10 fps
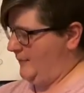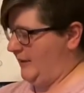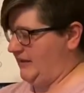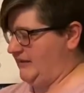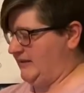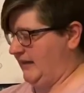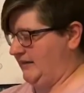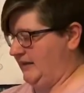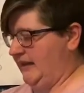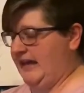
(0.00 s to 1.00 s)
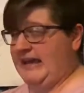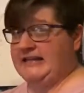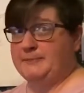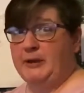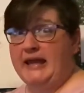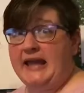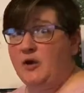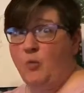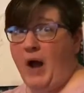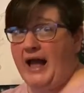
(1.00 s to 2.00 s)
But suddenly he's
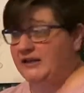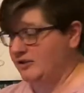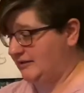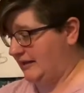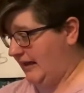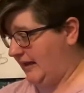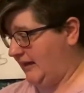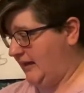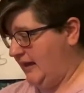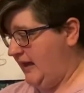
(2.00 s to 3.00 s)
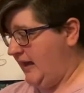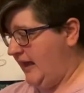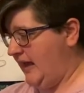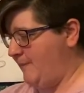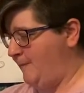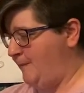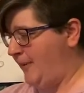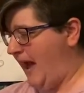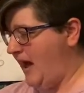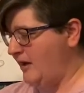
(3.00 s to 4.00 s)
playing wildly. He
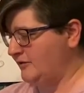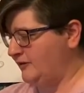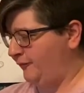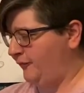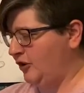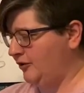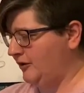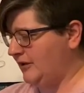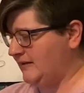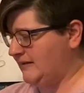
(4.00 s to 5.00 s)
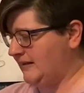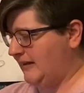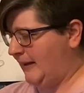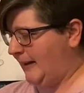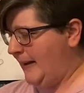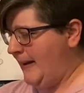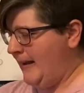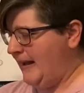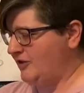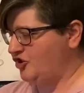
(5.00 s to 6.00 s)
bows furiously.
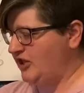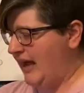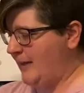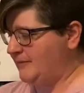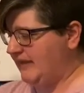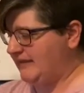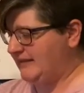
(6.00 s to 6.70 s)
He jabs, he